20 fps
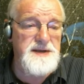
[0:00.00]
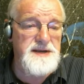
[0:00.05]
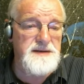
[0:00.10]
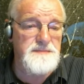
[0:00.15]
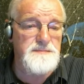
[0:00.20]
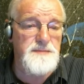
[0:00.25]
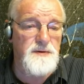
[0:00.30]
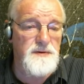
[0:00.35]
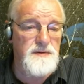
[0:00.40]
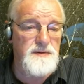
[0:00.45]

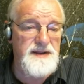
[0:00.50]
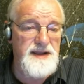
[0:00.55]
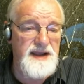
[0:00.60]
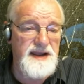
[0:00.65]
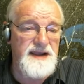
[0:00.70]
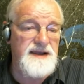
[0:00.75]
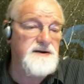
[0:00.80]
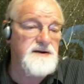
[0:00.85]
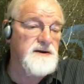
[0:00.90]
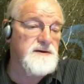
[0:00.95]
people
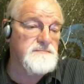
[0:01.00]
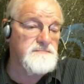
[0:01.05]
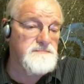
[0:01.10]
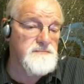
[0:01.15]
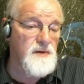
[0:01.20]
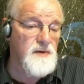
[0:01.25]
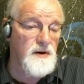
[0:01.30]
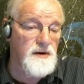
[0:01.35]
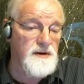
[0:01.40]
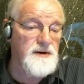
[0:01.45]
and
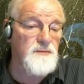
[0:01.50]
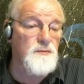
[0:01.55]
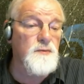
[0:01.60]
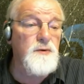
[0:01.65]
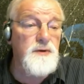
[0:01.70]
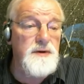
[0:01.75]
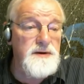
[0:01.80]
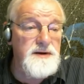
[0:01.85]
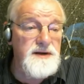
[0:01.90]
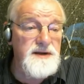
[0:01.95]
our
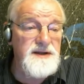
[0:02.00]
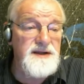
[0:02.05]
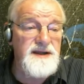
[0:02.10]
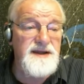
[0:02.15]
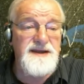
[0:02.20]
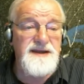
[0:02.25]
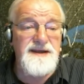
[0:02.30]
work